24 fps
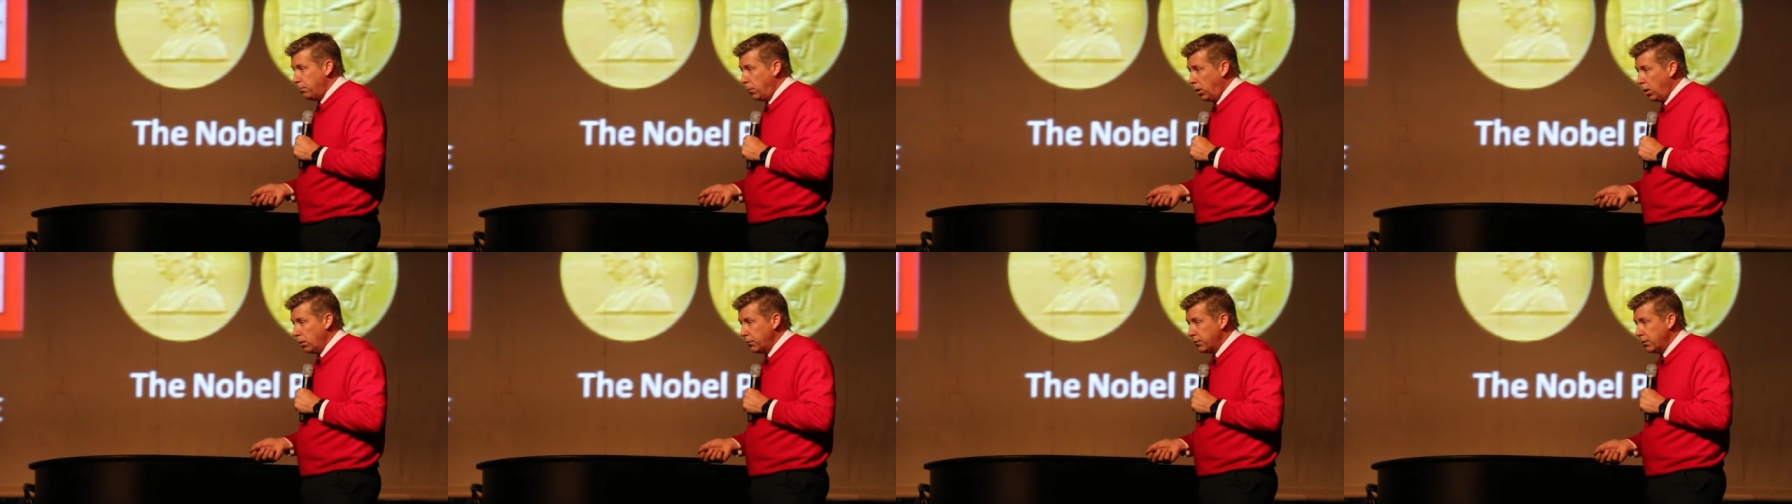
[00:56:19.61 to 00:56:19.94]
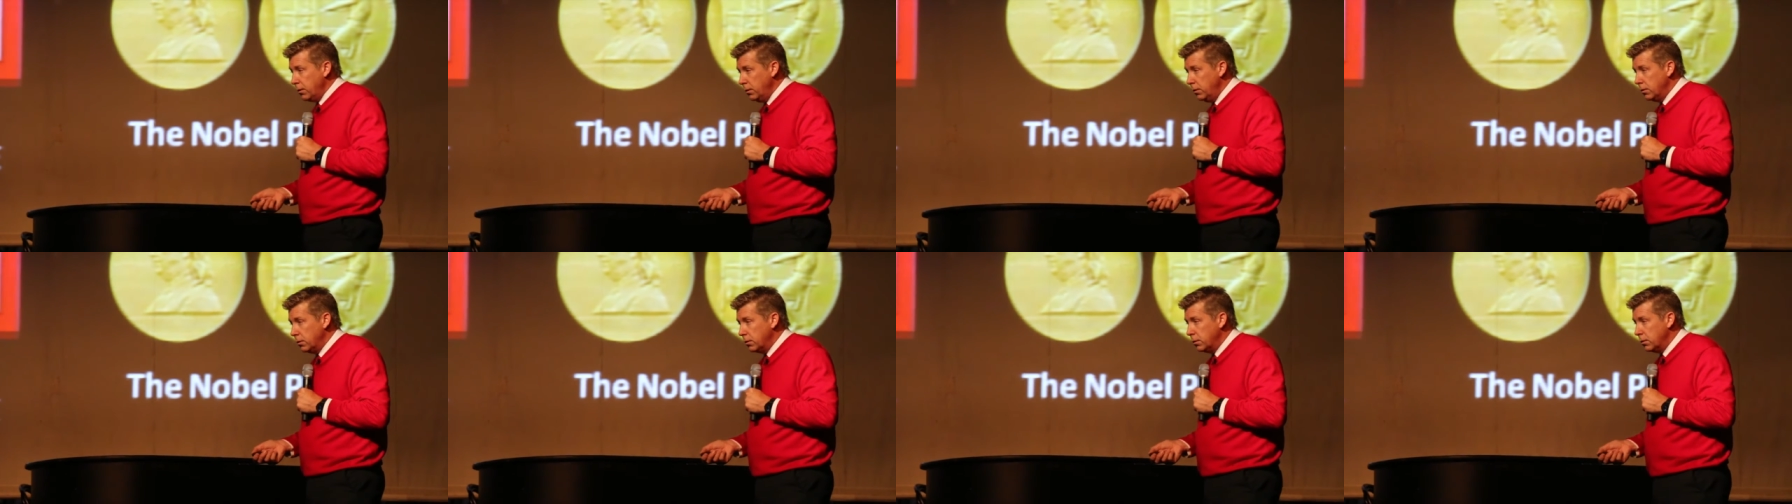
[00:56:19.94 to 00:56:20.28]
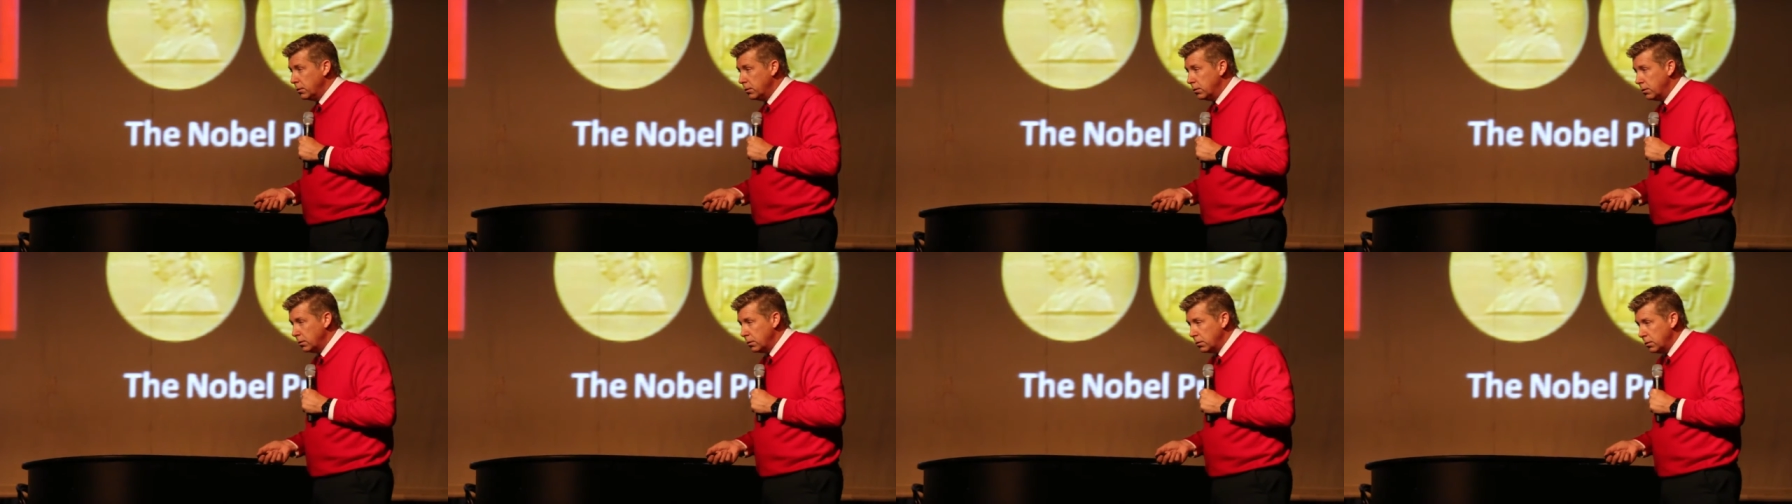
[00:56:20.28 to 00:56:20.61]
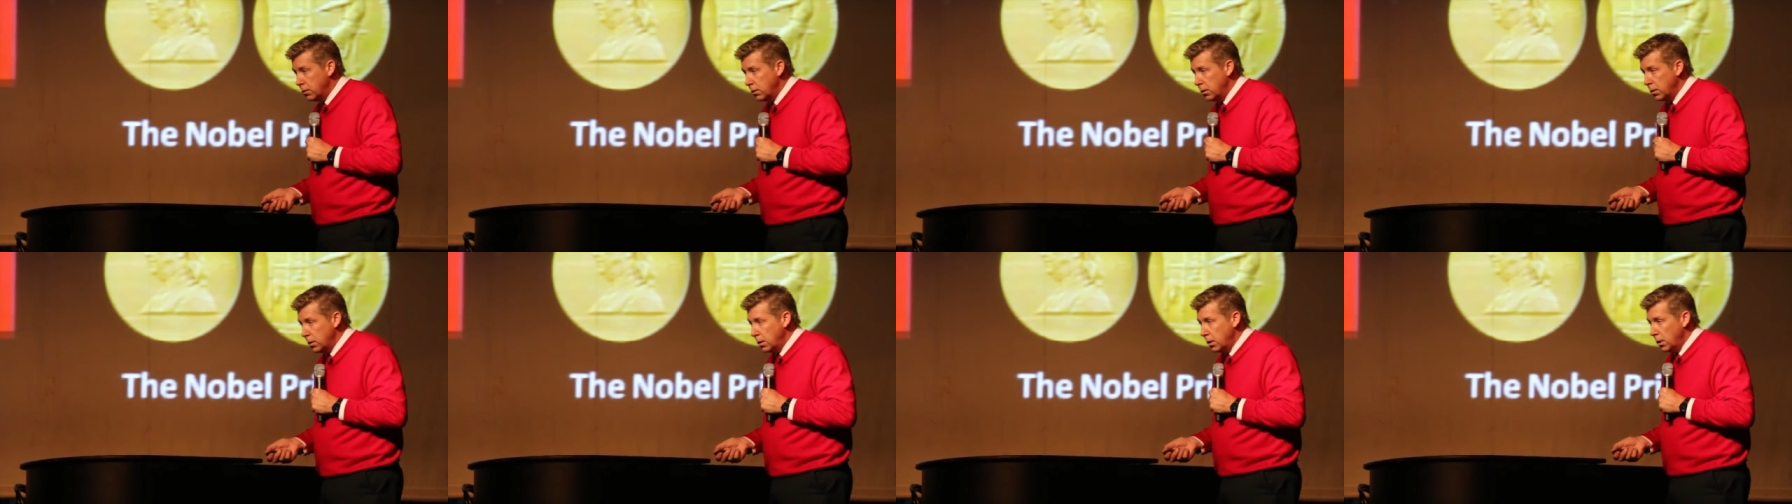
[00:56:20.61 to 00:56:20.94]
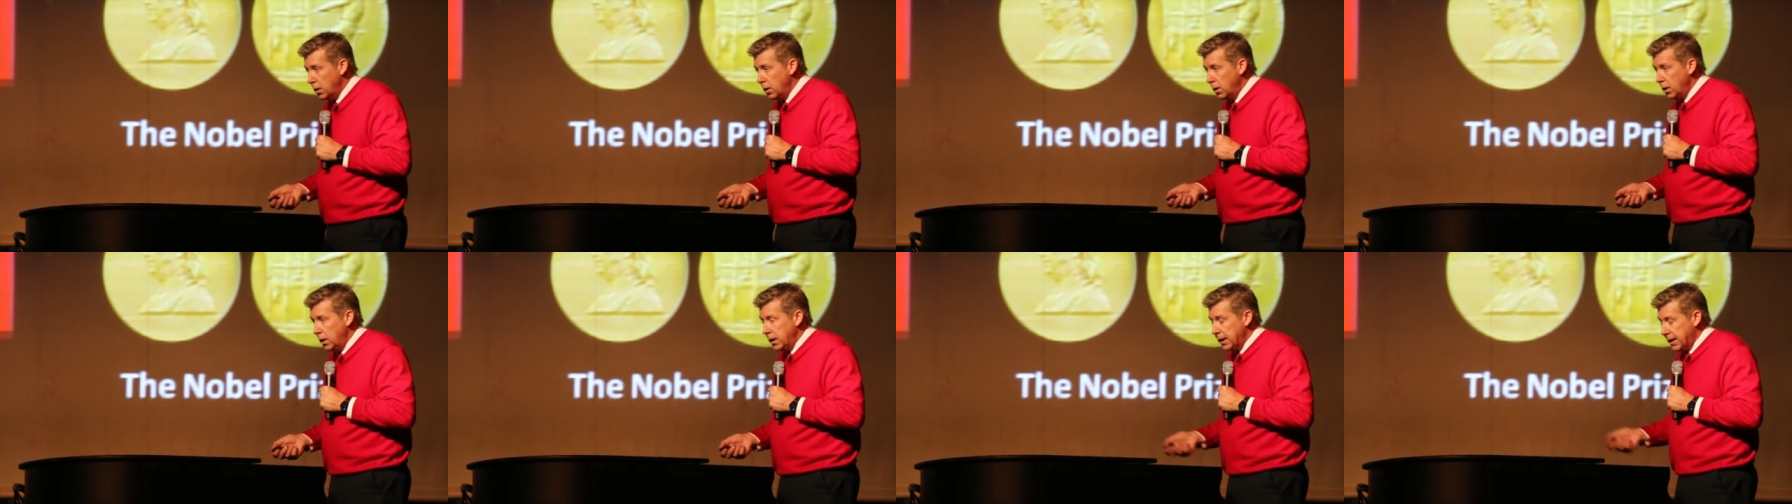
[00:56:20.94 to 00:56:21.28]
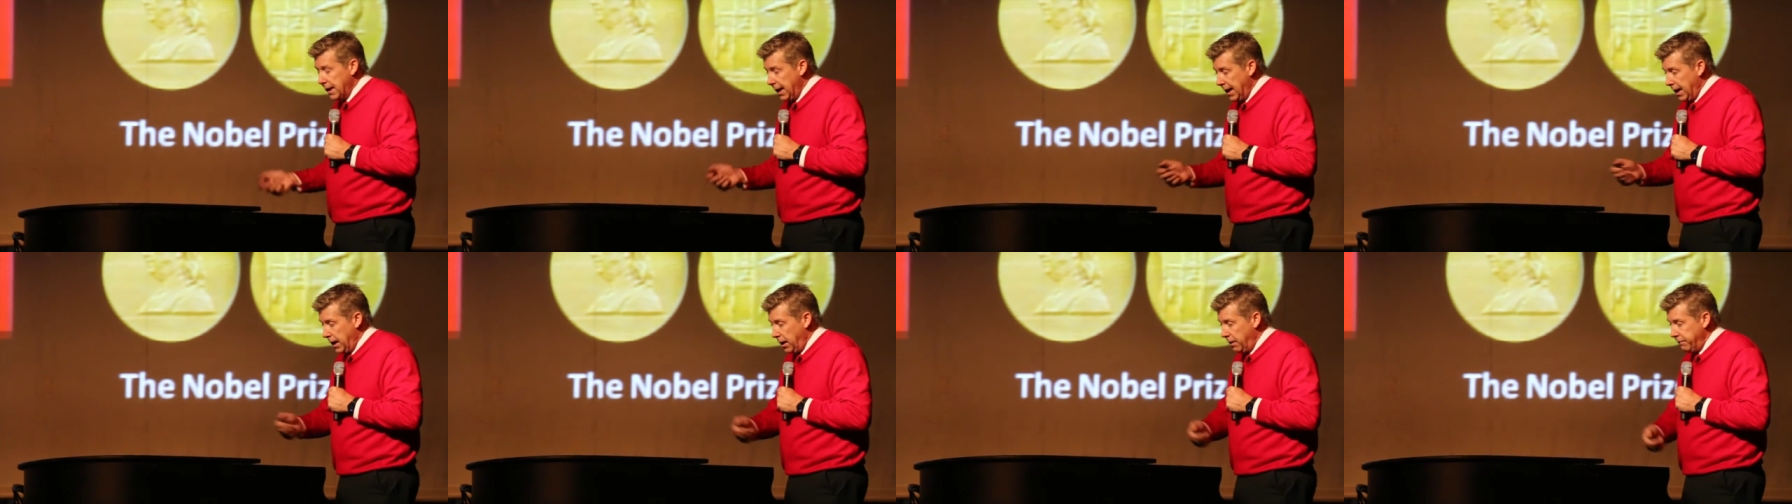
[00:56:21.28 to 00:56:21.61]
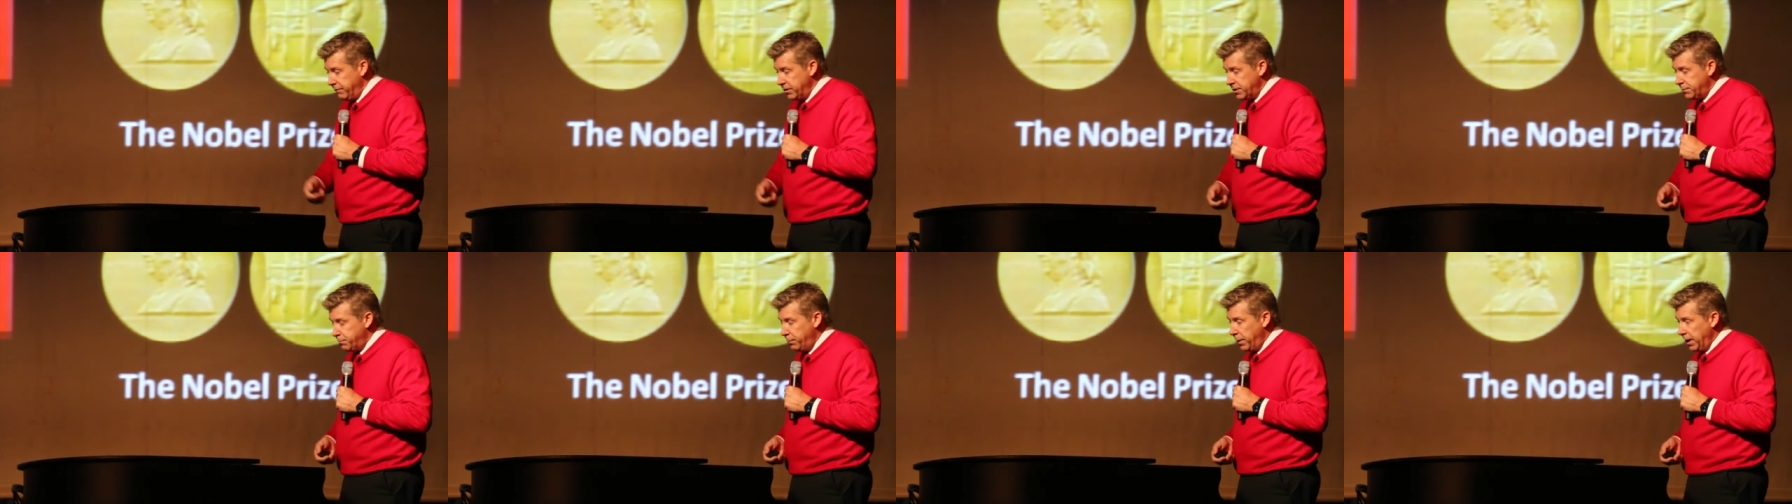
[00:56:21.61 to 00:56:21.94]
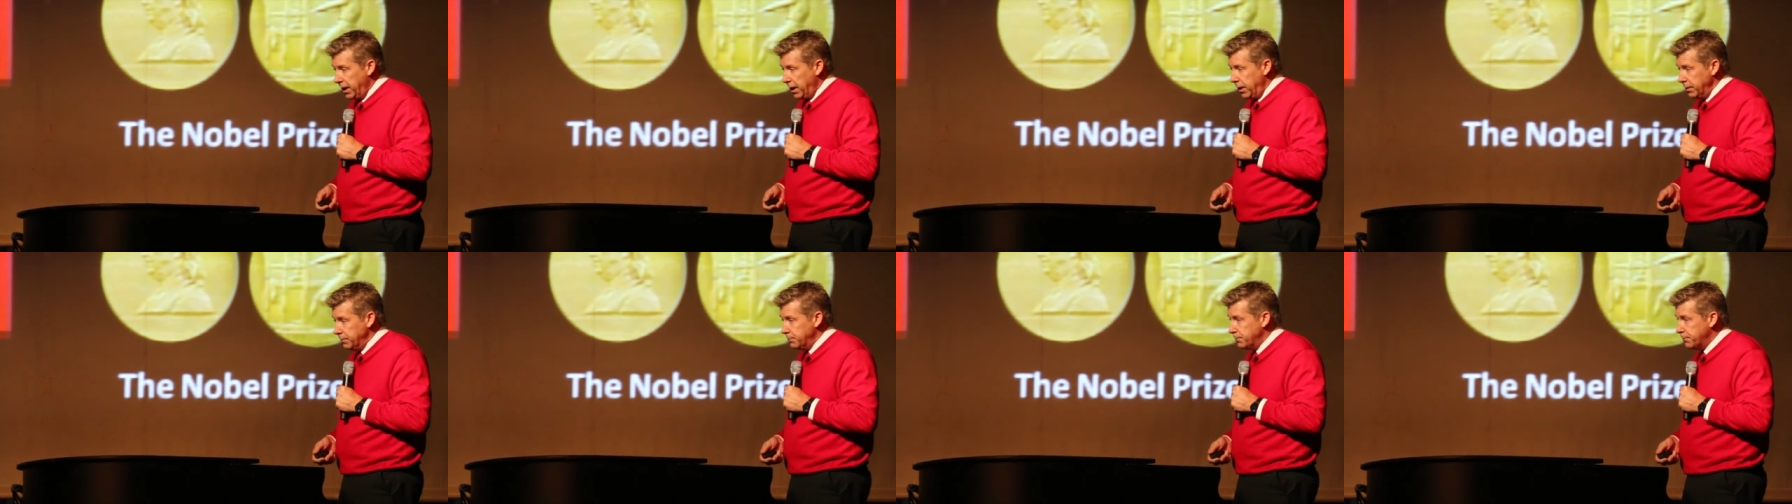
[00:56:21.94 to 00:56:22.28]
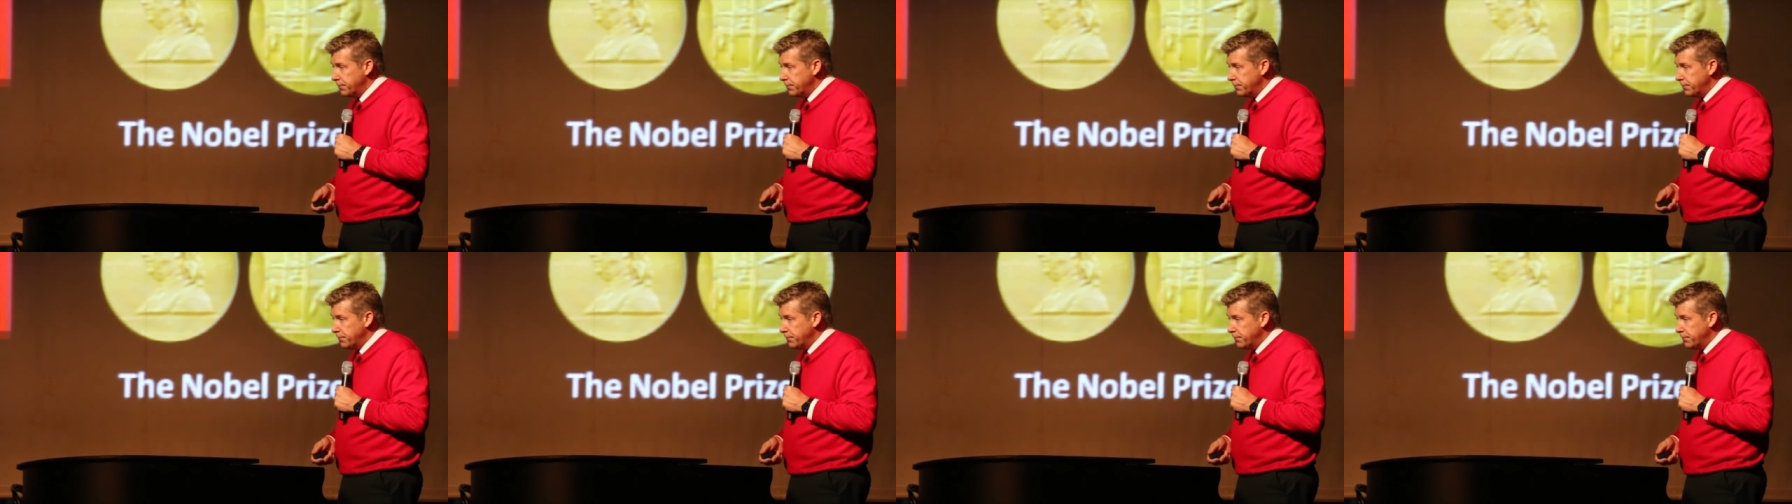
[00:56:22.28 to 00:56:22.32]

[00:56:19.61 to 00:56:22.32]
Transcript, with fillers: Martha, he got out of his bed.